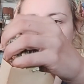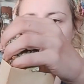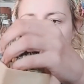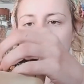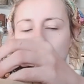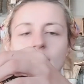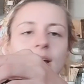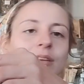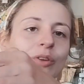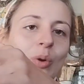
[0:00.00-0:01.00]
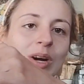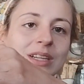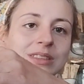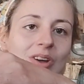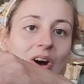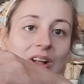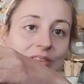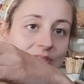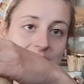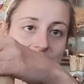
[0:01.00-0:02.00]
And of course, all
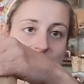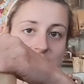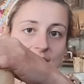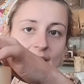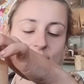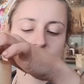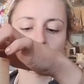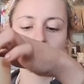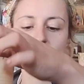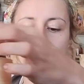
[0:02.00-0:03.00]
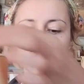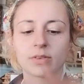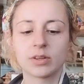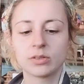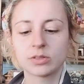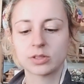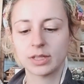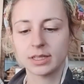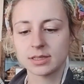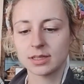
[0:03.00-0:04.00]
of the teas have so many different
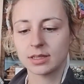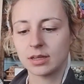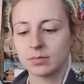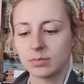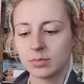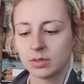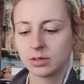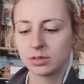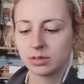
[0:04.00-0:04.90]
nutrients in them.